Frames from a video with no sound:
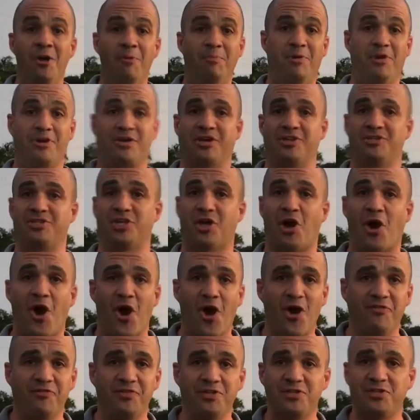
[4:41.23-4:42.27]
Because the
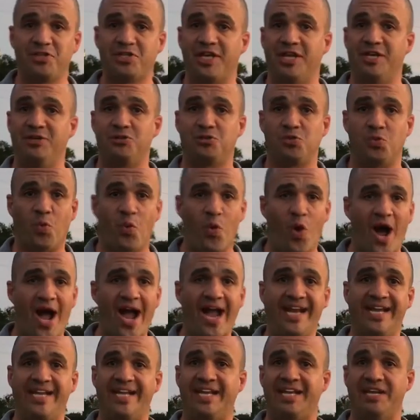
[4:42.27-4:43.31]
harvest is
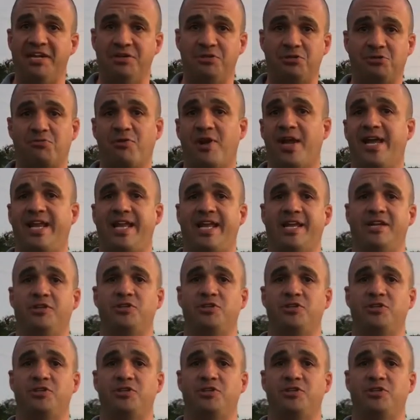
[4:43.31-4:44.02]
white, it is ready.